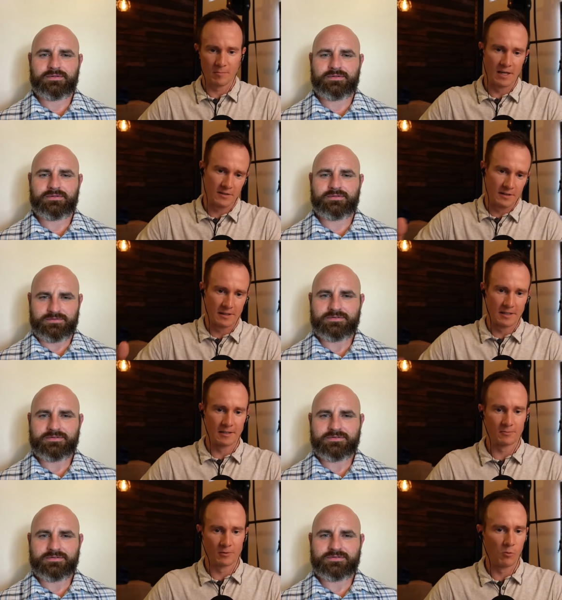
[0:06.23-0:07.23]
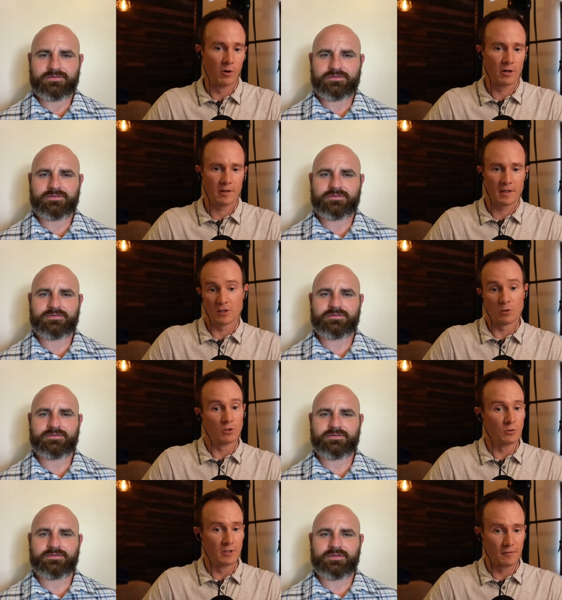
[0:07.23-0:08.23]
Speaker 1: basically, you know, what are the things you would do
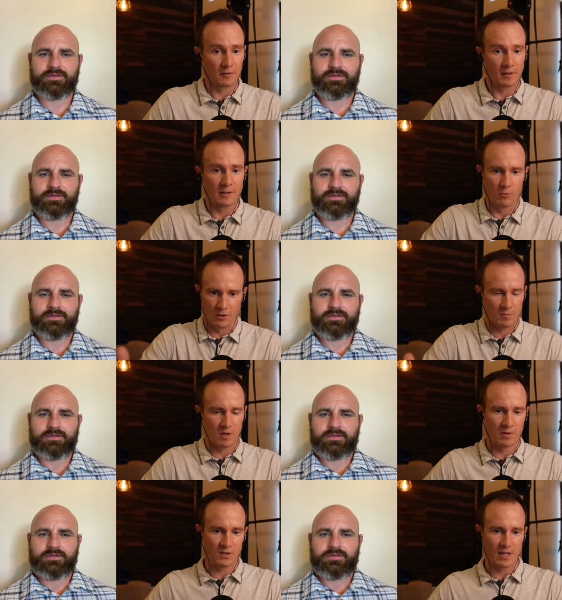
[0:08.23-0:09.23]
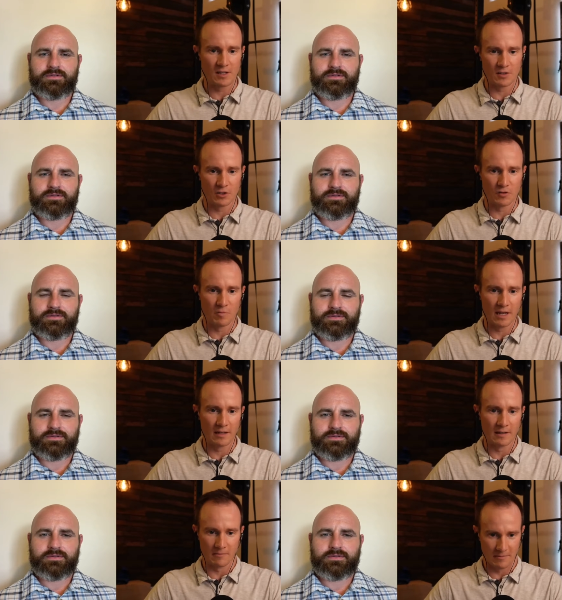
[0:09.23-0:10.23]
differently? What are some of the mistakes that you have made,
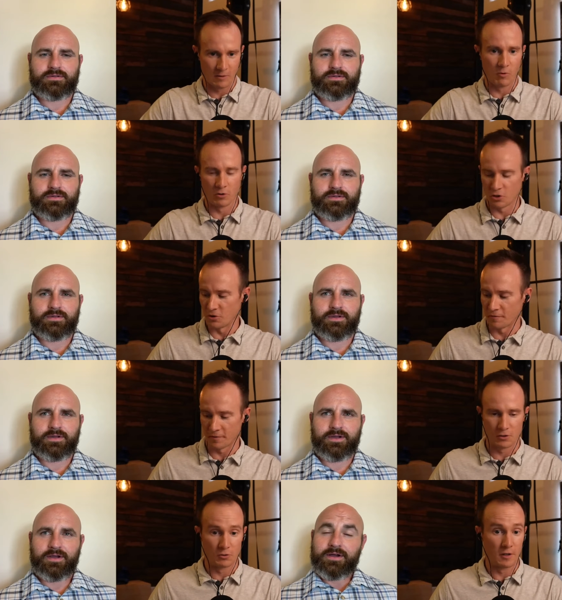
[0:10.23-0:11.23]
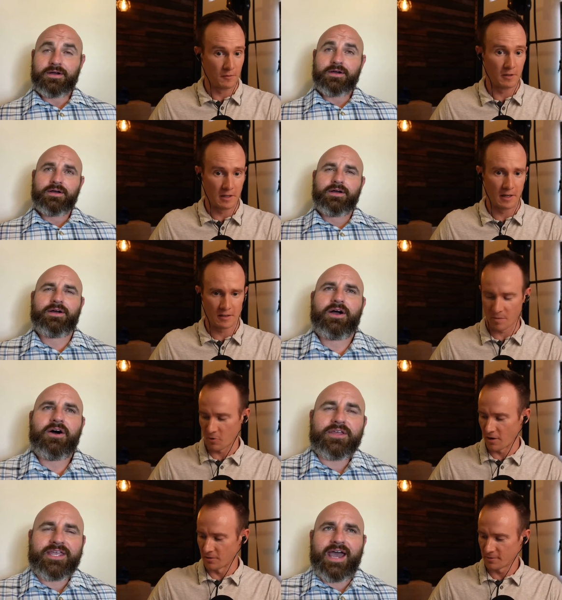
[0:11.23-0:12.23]
and and what would you do differently the next time
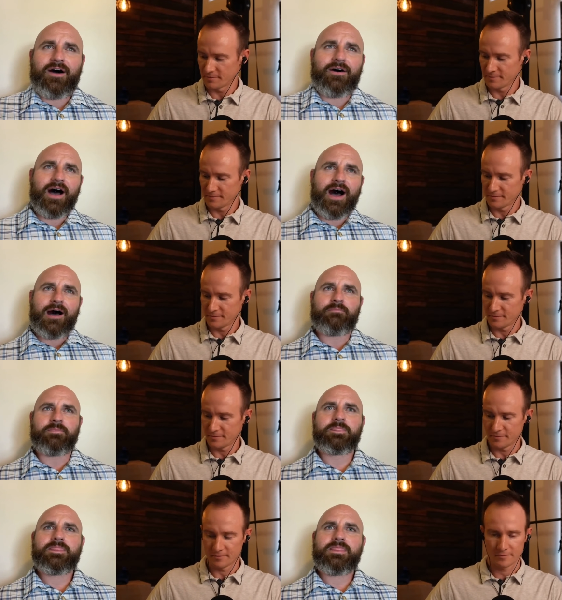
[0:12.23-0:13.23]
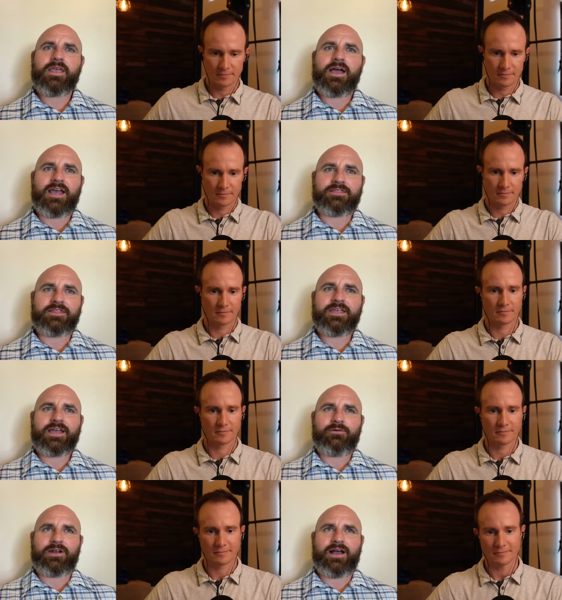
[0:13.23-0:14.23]
around?
Speaker 2: Holy cow! Um, I
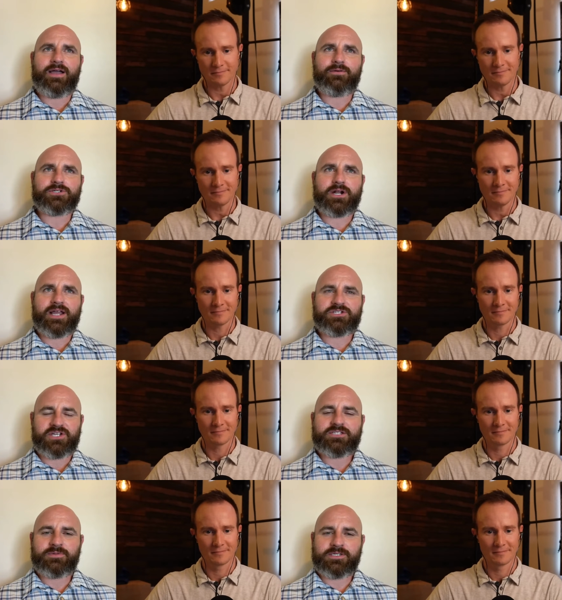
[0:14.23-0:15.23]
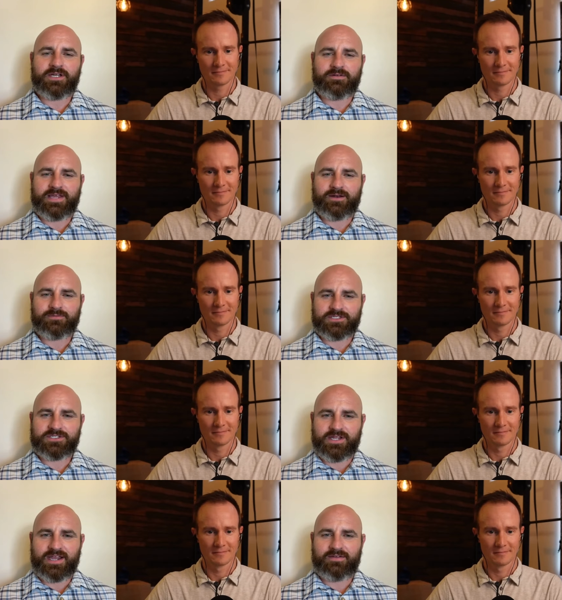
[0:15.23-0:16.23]
think I would I would try and chase myself down with
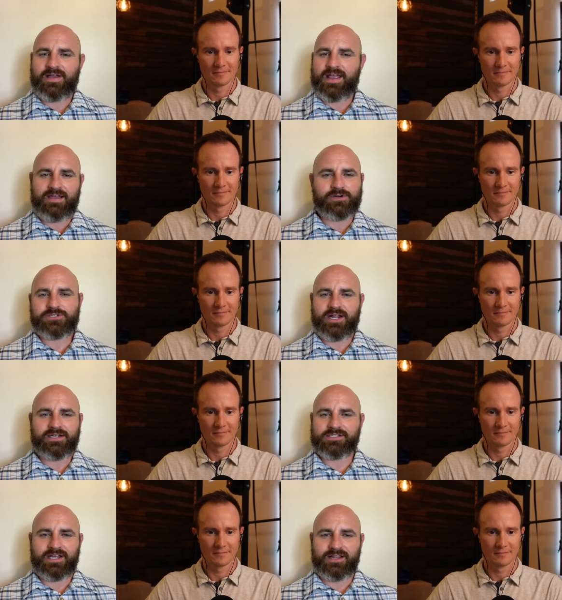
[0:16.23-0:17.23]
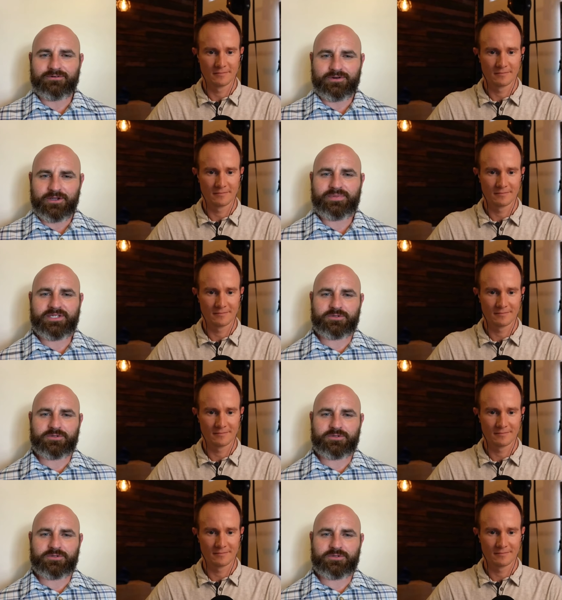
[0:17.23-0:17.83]
a stick if I ever tried to sell a real